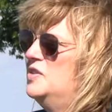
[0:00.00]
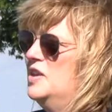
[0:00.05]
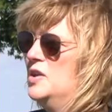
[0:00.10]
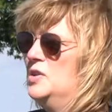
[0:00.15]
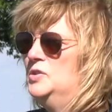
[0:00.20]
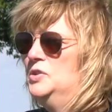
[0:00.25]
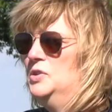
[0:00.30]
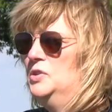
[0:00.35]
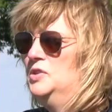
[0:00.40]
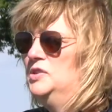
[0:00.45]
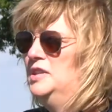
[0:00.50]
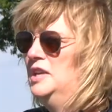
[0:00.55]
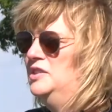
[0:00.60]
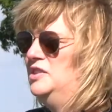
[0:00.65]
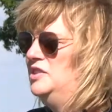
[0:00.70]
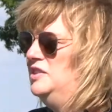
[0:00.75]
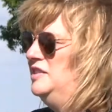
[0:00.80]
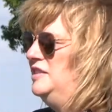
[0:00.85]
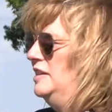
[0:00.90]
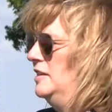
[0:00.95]
those are such
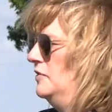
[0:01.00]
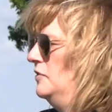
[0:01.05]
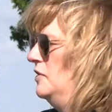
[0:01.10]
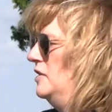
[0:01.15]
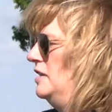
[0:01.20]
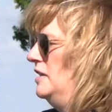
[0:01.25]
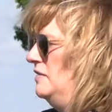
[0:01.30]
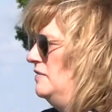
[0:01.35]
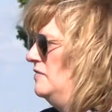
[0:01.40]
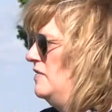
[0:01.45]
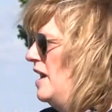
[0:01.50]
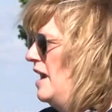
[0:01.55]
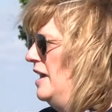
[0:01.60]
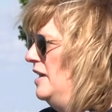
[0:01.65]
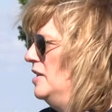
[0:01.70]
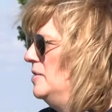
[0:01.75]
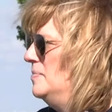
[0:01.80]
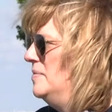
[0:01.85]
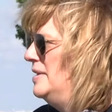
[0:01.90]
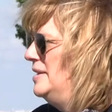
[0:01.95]
different
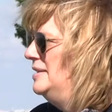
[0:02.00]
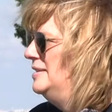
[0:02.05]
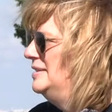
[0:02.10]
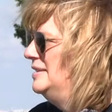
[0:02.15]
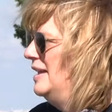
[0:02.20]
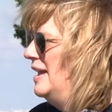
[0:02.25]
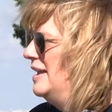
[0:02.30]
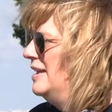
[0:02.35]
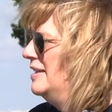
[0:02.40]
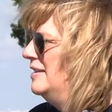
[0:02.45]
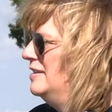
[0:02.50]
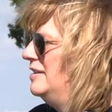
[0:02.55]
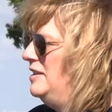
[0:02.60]
environments, like,